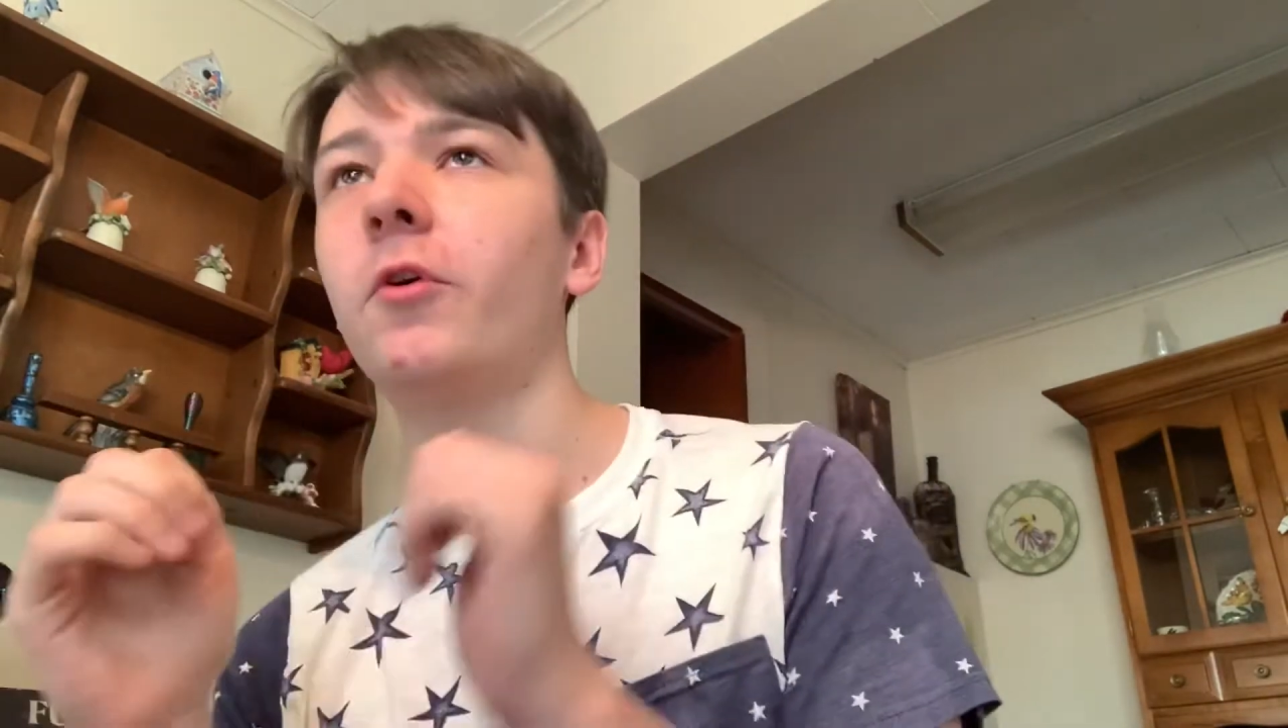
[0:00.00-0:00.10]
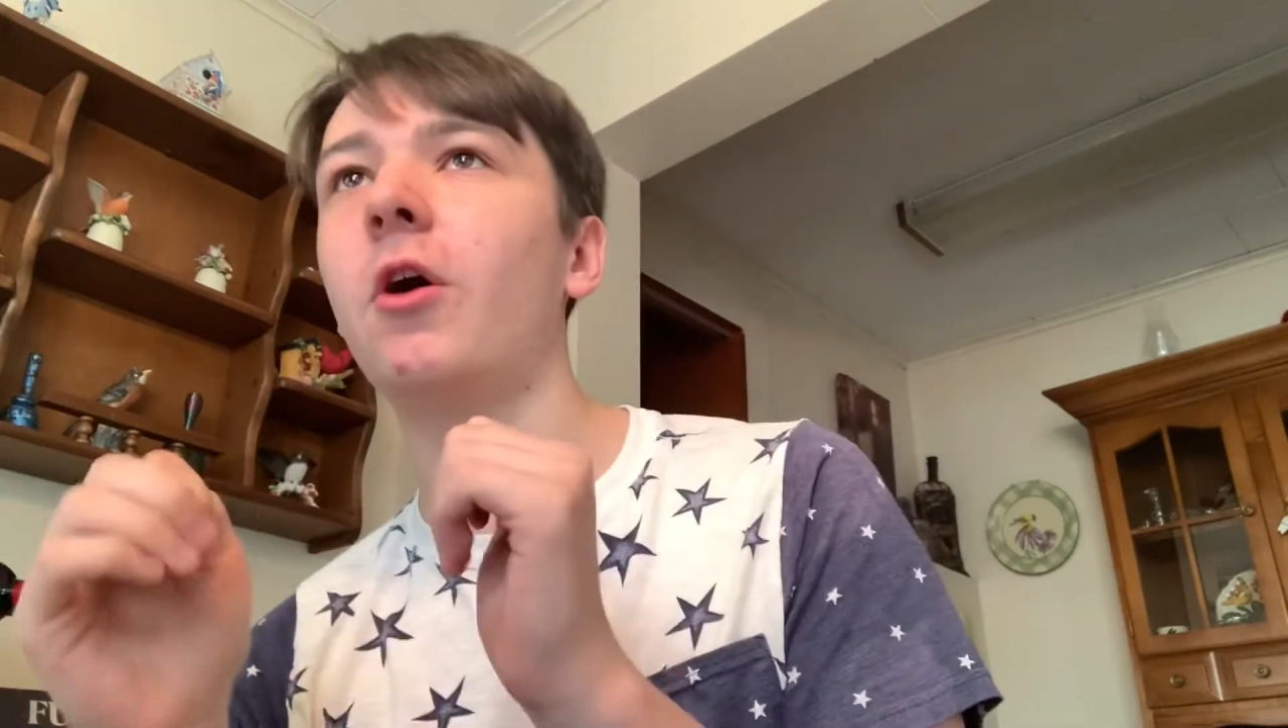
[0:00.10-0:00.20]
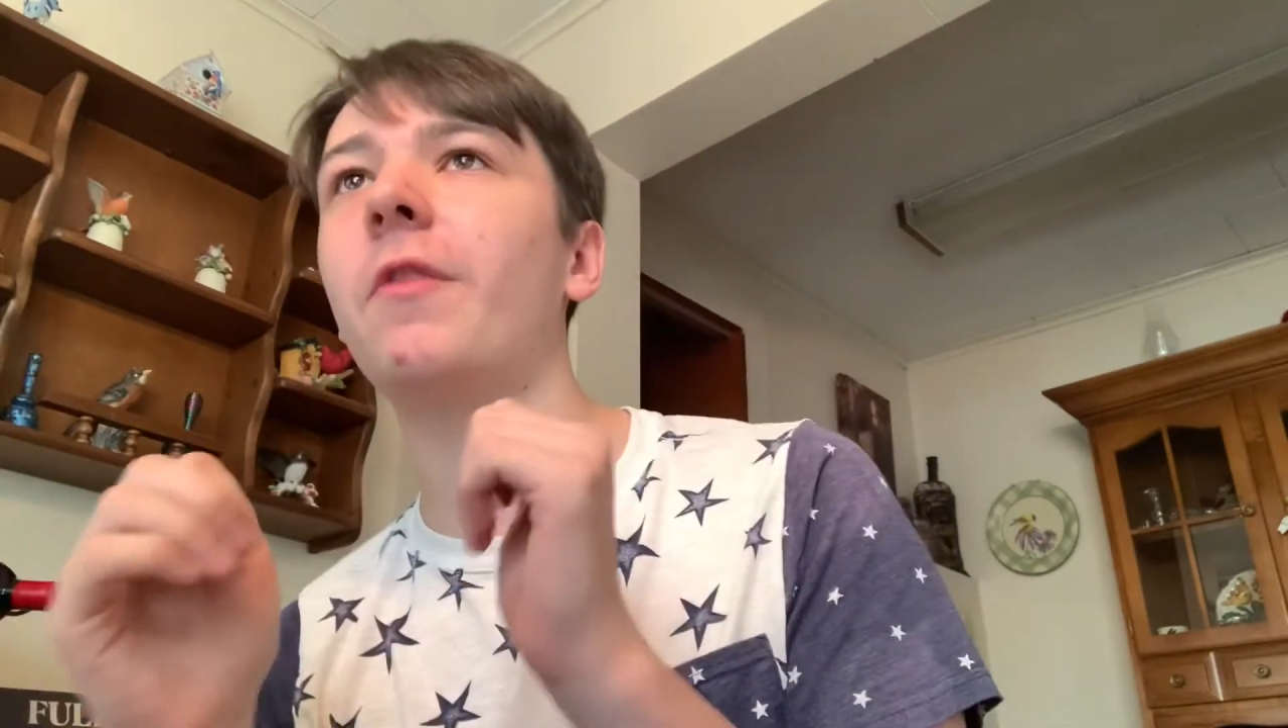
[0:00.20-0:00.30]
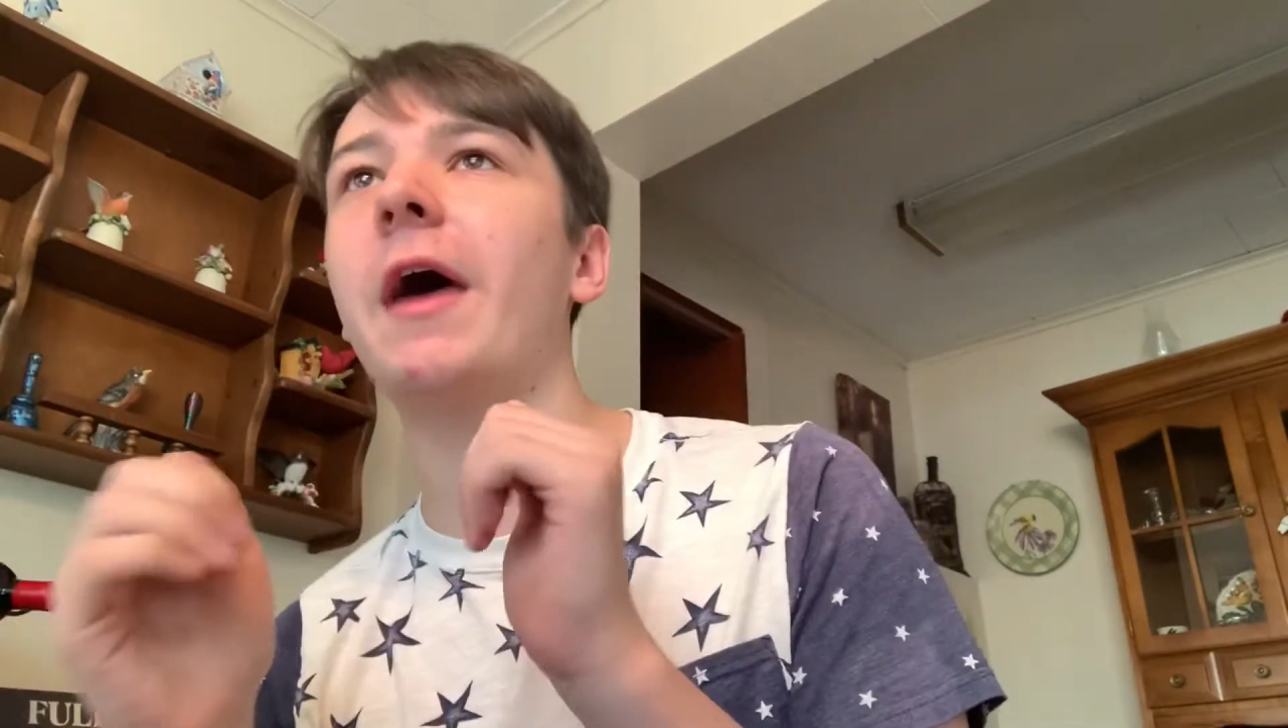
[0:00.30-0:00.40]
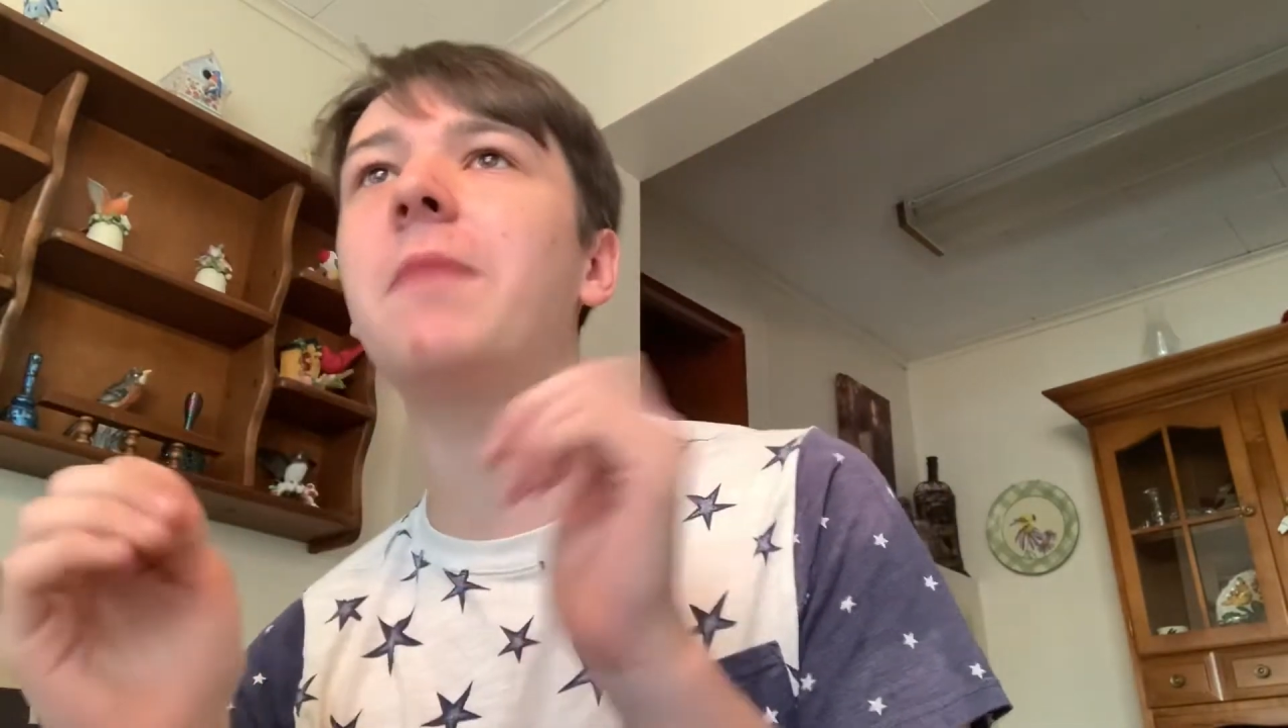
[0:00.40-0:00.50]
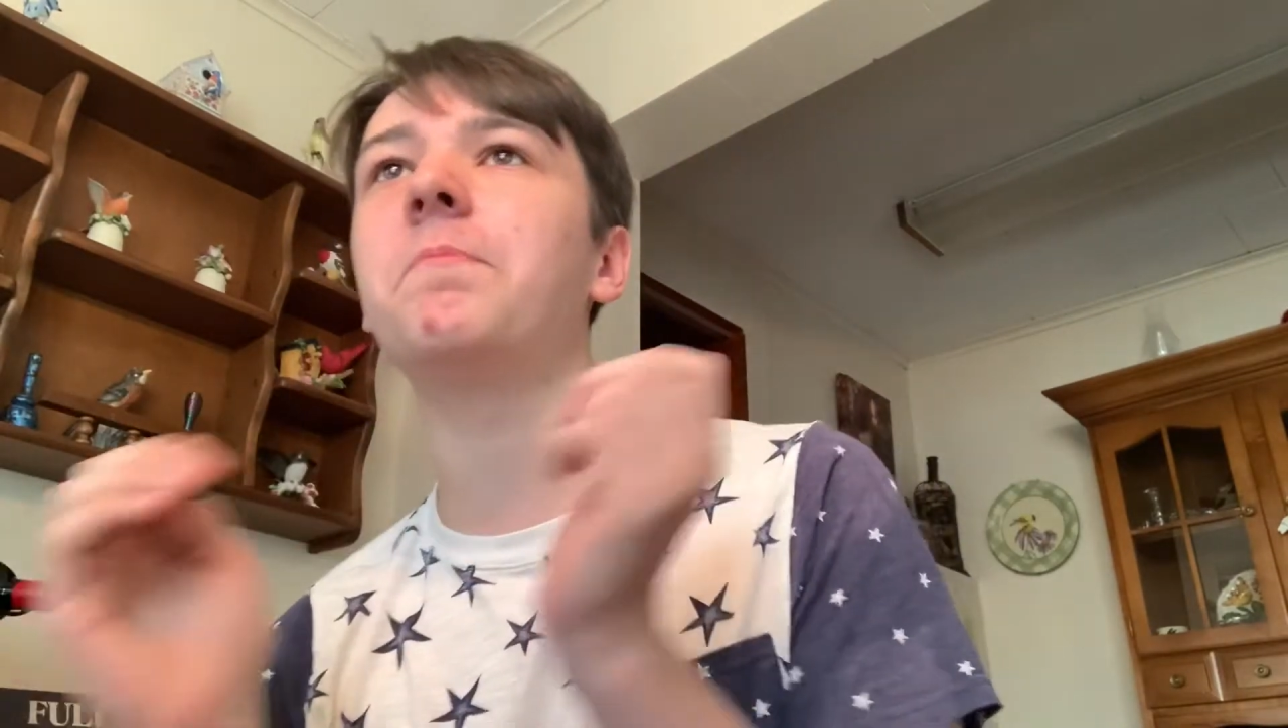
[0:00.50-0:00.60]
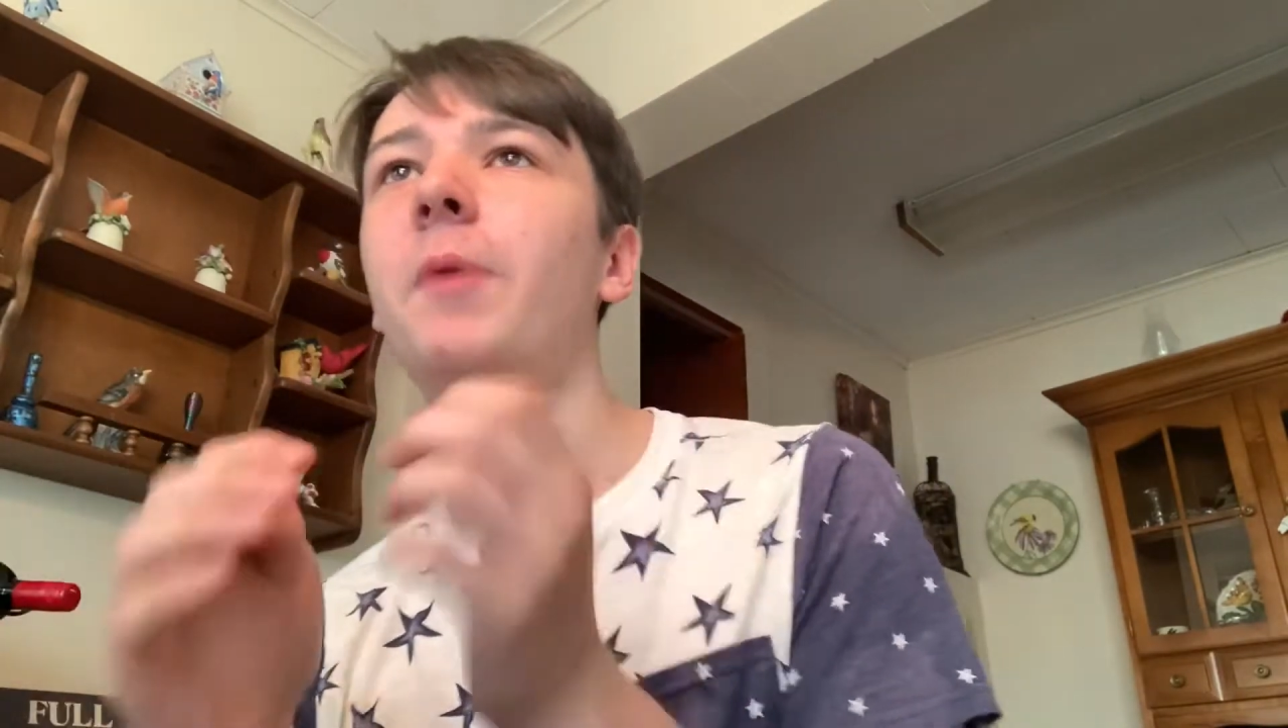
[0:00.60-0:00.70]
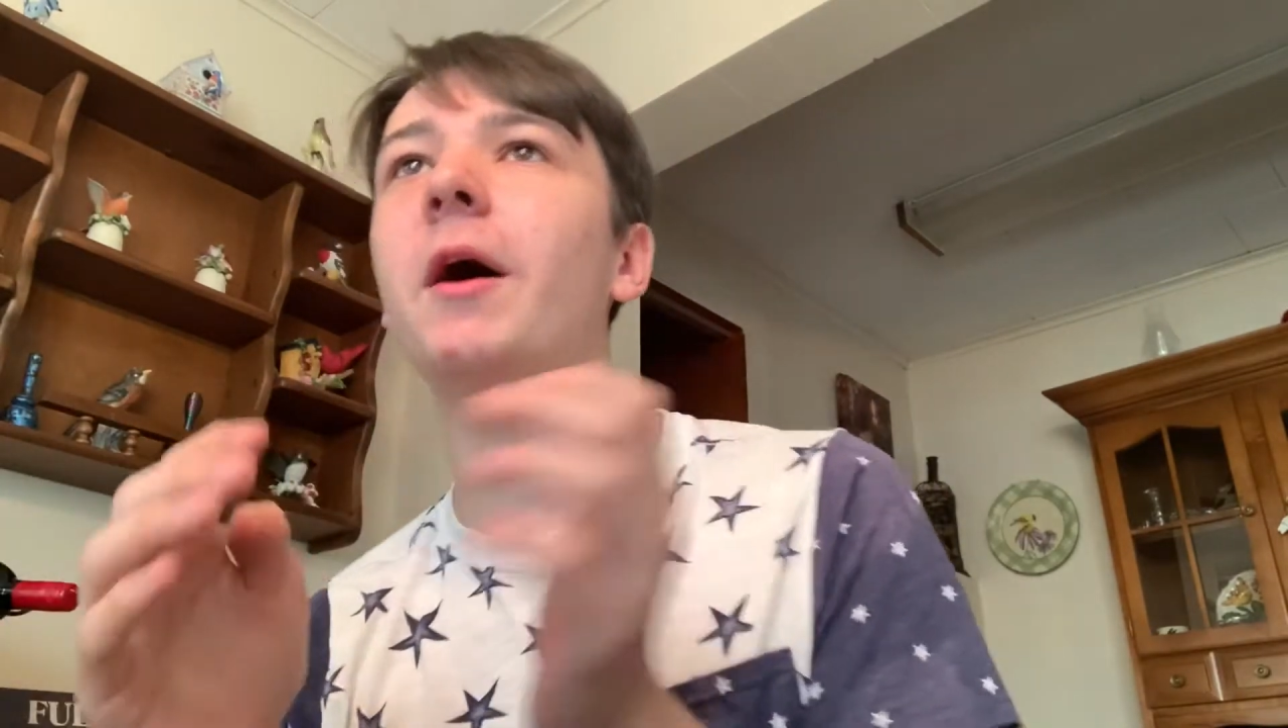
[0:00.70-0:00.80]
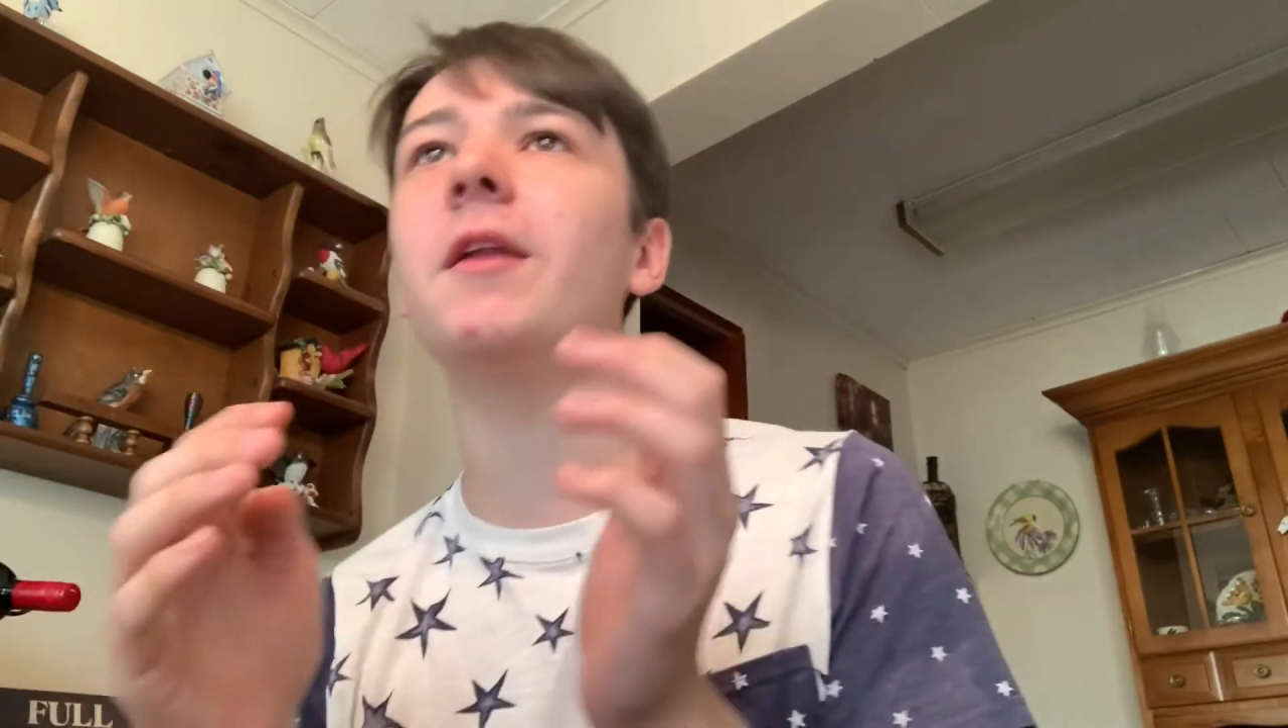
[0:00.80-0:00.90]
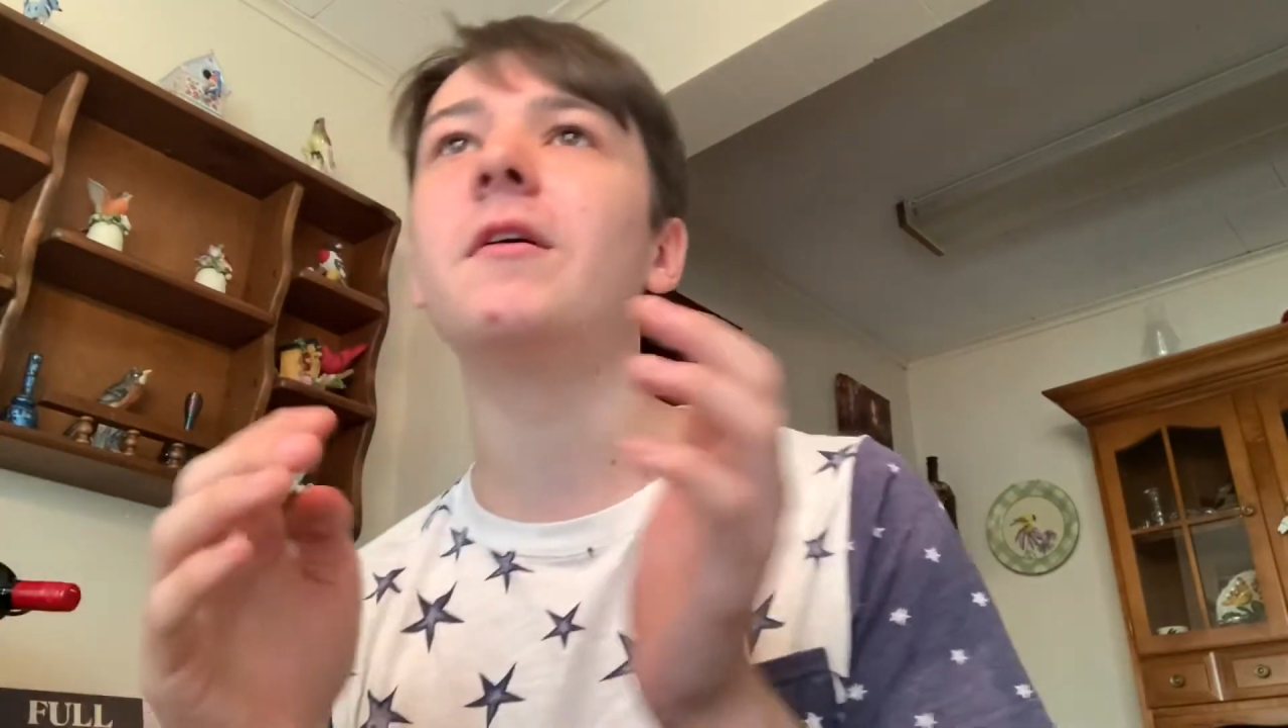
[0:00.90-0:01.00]
and all that,
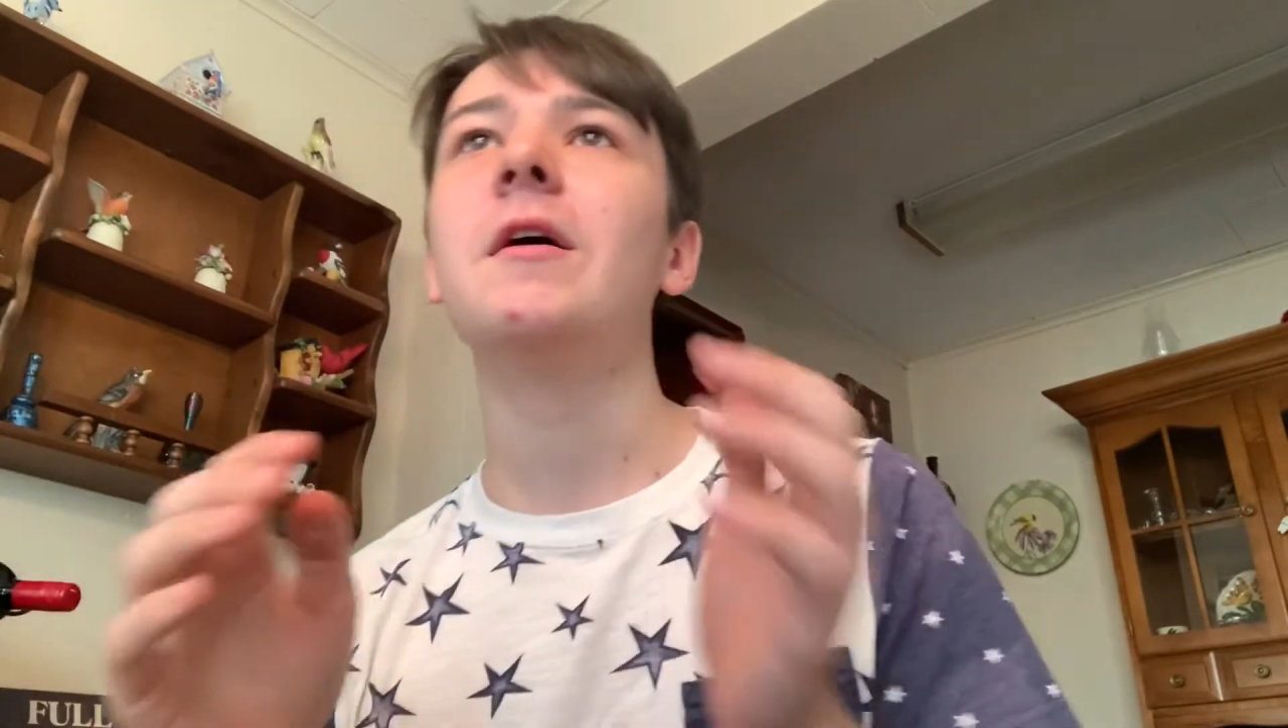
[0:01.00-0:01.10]
but